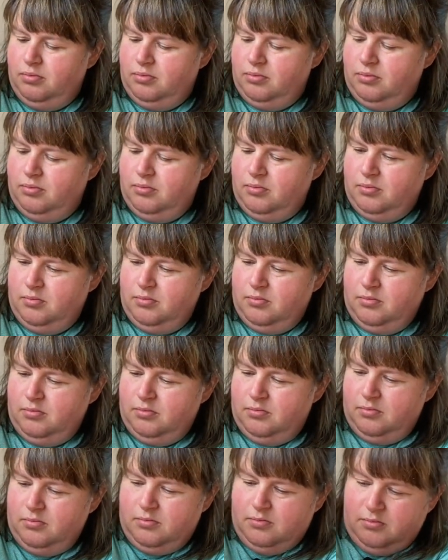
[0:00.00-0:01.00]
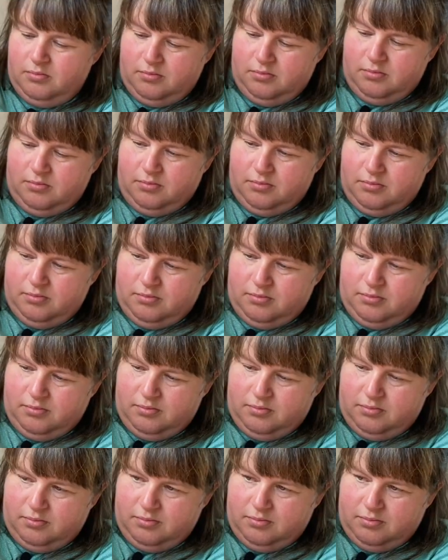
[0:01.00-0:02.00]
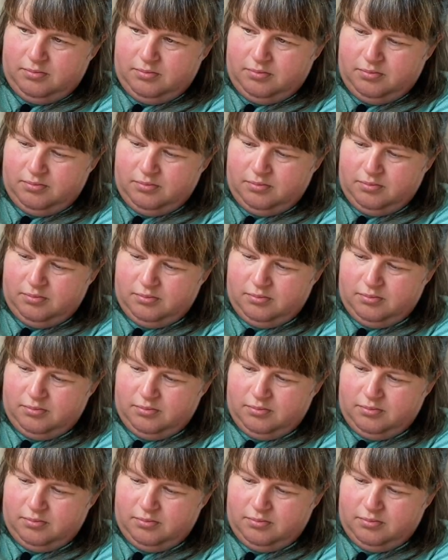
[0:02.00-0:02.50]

No one is speaking in this clip.